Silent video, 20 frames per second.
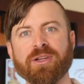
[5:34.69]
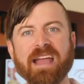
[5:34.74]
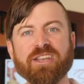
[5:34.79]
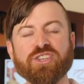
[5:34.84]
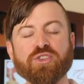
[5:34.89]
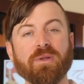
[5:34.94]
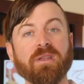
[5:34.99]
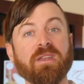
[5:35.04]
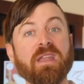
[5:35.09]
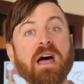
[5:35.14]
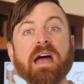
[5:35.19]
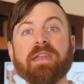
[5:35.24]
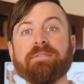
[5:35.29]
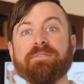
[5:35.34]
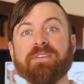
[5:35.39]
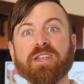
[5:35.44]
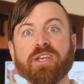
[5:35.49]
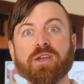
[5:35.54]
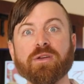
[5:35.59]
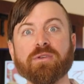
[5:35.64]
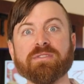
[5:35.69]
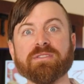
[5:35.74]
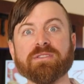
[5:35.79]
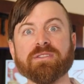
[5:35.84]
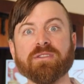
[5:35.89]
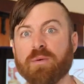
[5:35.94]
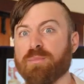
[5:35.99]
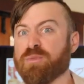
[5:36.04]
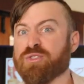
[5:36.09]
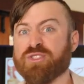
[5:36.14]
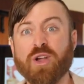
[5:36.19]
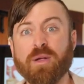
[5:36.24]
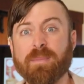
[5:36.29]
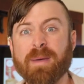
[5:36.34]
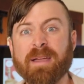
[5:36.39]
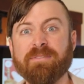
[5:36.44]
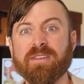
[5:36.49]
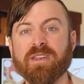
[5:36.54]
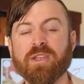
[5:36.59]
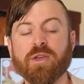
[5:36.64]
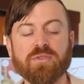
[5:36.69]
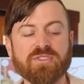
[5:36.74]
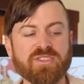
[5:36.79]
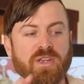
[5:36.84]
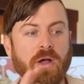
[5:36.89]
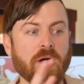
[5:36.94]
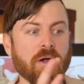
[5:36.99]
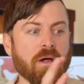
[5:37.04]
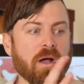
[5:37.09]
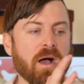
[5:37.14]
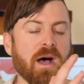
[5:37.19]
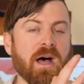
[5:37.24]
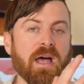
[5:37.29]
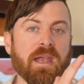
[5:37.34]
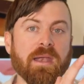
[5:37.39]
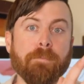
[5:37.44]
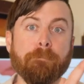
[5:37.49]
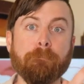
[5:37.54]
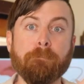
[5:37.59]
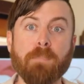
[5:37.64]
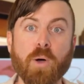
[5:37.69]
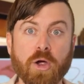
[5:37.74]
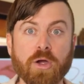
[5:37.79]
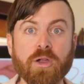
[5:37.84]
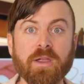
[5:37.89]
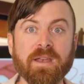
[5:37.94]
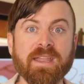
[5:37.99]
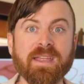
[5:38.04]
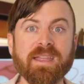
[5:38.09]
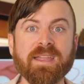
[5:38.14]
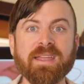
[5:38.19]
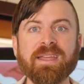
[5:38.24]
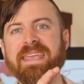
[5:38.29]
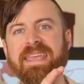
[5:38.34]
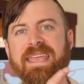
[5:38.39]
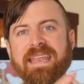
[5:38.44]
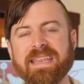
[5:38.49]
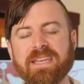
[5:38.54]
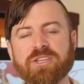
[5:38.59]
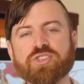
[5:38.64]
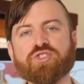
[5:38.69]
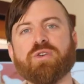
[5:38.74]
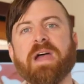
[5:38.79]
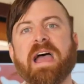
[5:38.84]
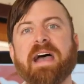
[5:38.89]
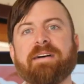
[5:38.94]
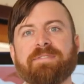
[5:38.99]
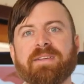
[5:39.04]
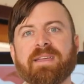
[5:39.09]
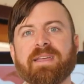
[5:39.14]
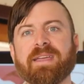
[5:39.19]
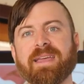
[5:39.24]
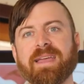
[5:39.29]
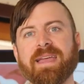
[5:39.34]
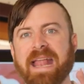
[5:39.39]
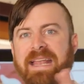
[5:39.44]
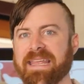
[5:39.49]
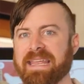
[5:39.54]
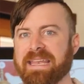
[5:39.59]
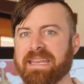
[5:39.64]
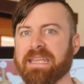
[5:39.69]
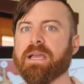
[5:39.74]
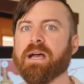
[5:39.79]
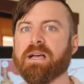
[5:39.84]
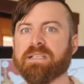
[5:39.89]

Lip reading: I do a lot of videos. Almost all my videos are on marketing, getting traffic, and getting